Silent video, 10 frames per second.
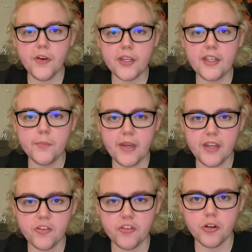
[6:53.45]
fucking
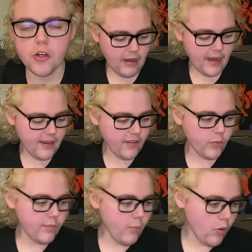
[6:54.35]
picture. I guess
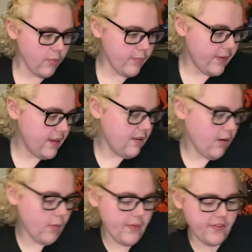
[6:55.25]
would more be
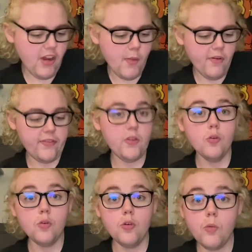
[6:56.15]
around the time of
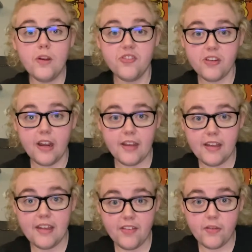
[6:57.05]
Yule, which
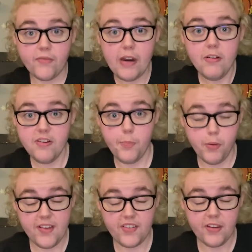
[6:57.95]
is a very
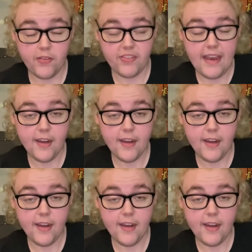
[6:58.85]
depressing, sad